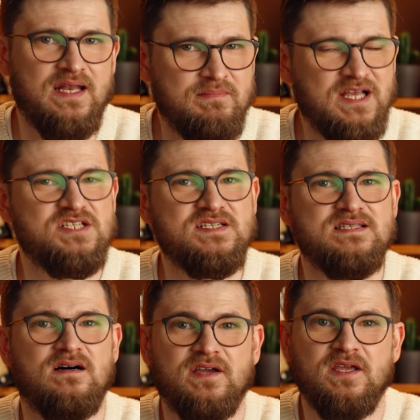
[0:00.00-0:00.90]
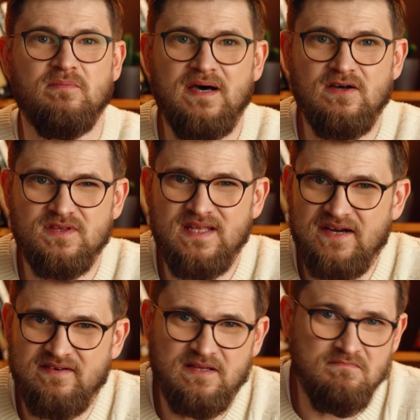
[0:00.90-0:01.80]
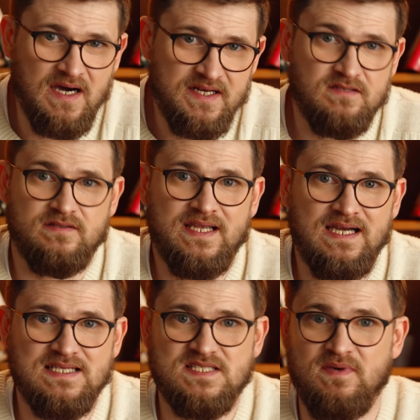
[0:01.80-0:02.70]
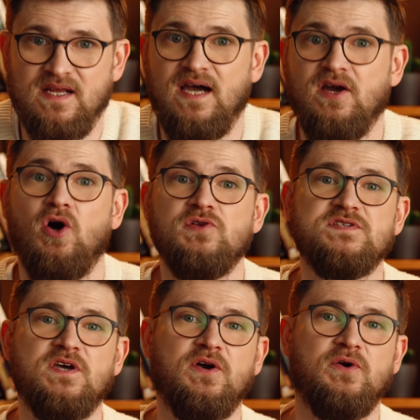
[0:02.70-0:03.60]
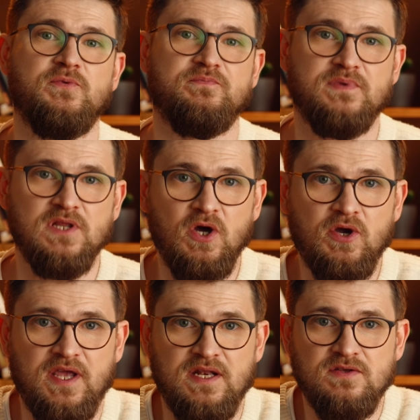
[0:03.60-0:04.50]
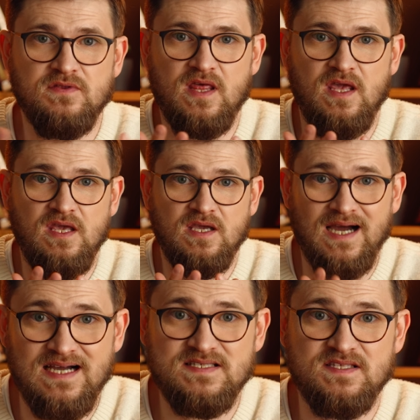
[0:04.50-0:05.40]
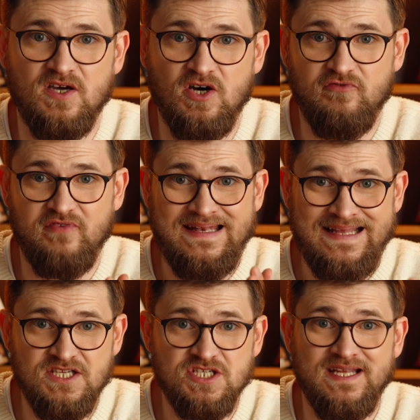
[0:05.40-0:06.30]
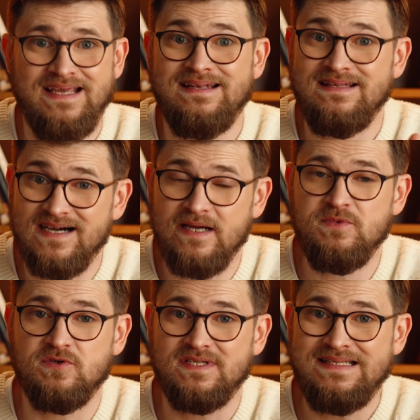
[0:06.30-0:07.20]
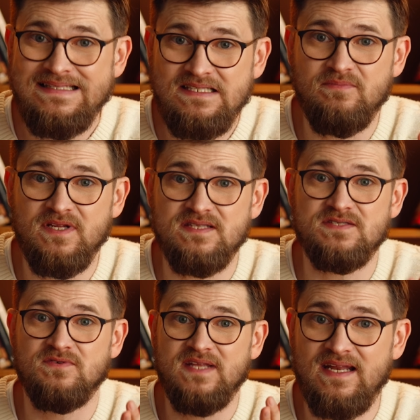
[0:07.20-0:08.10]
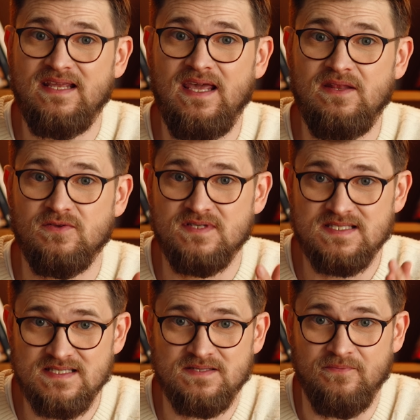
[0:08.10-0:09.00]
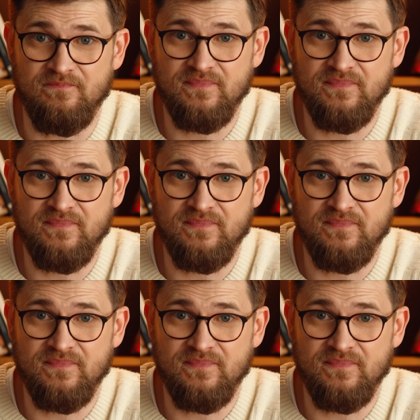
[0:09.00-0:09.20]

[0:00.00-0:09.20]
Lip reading: I'm not just talking about direct monetary costs, but I also look into the cost of attention and time your team needs to dedicate to the system.